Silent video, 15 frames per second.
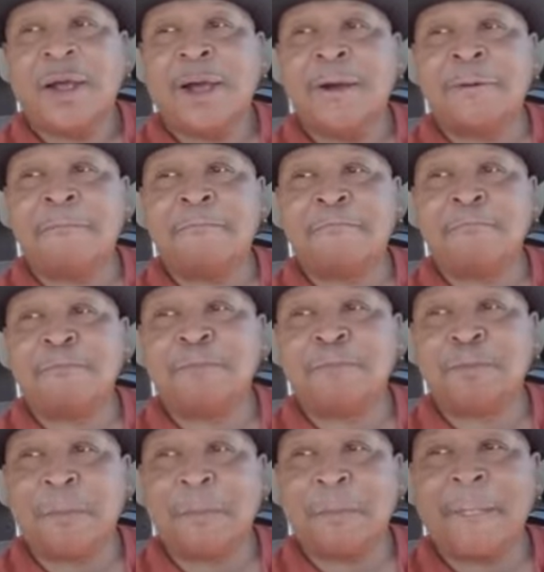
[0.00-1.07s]
I
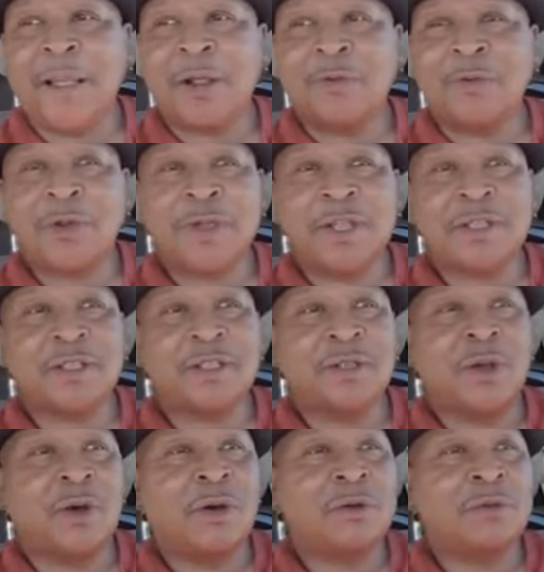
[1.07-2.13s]
don't want to make this
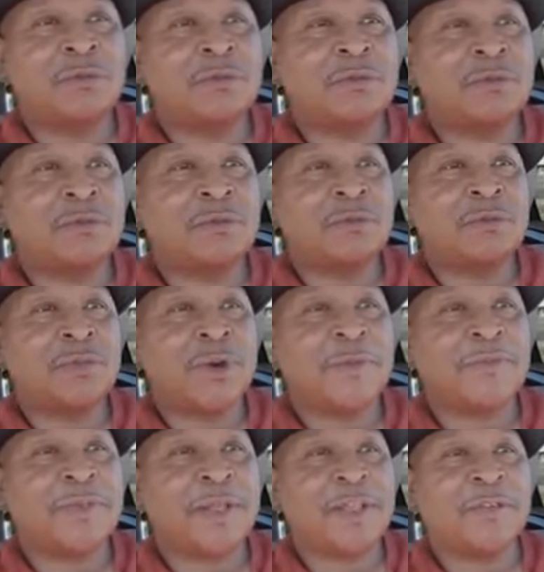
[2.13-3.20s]
long.
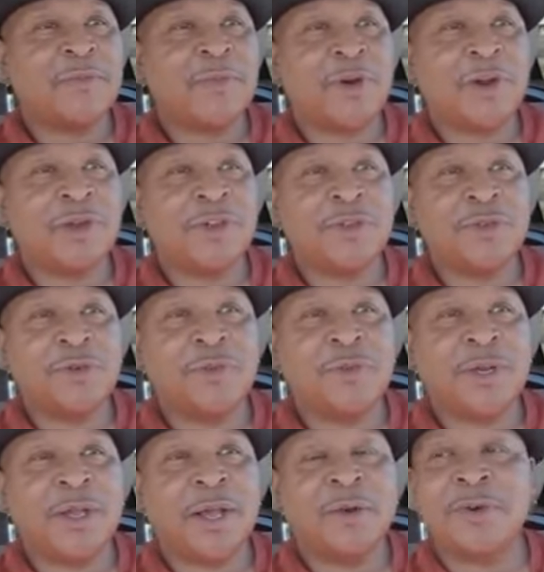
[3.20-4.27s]
Perhaps I'll give a part two,
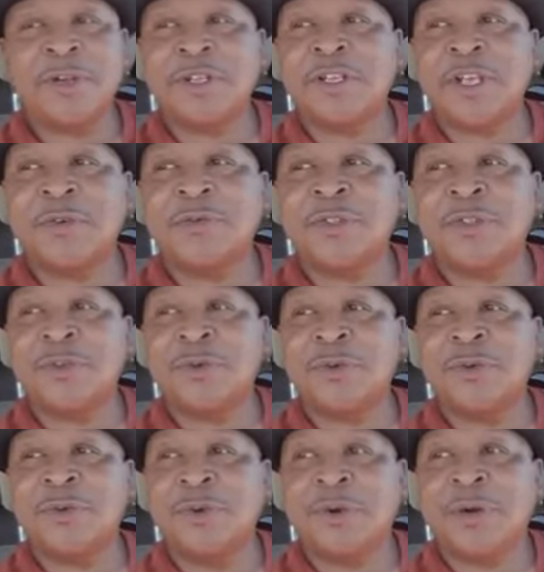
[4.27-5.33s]
but I want to share with you
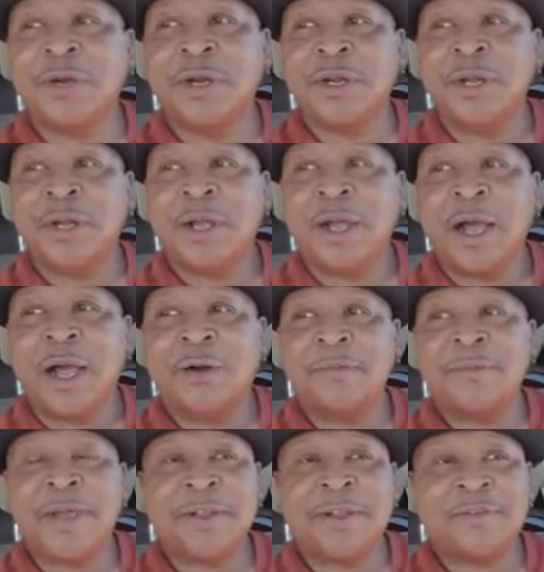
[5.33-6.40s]
how I
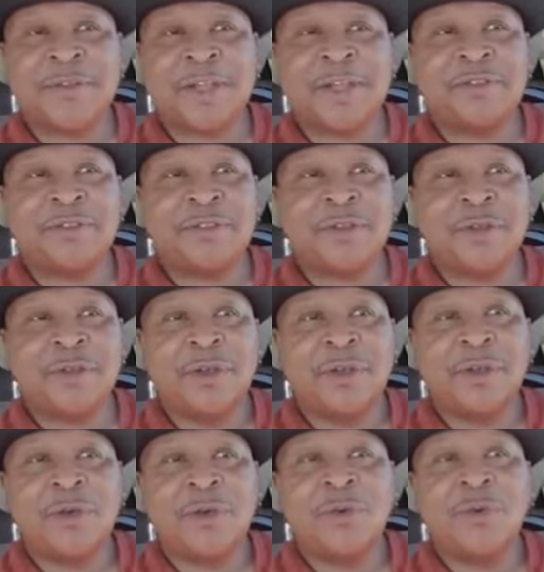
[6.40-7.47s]
manifest
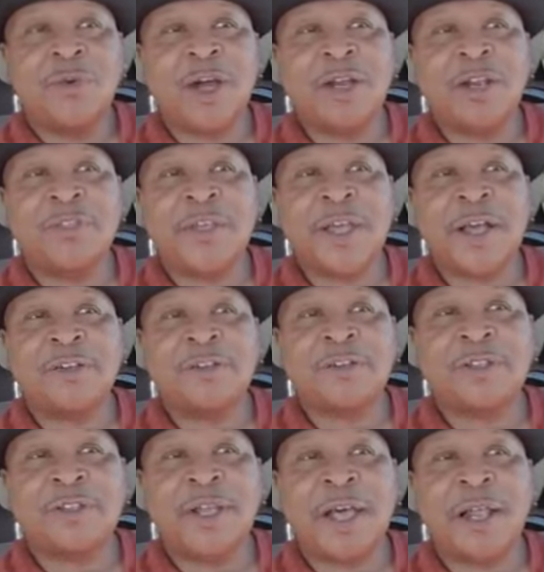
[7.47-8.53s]

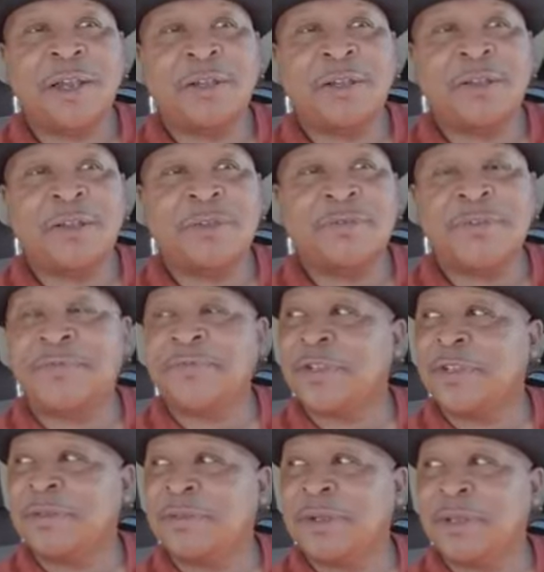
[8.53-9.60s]
$1,000 in
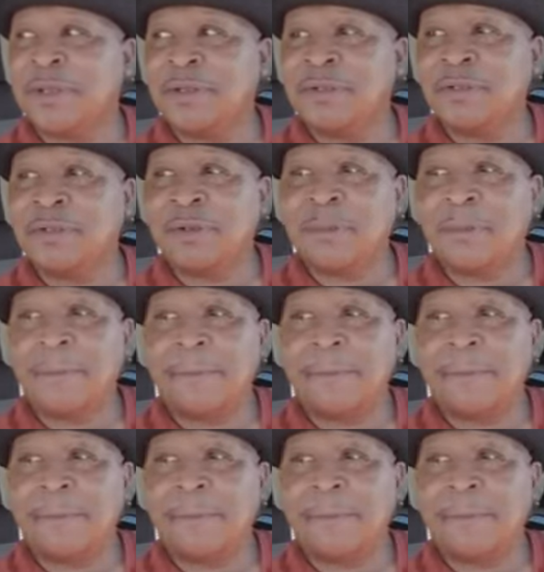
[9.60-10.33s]
15 minutes.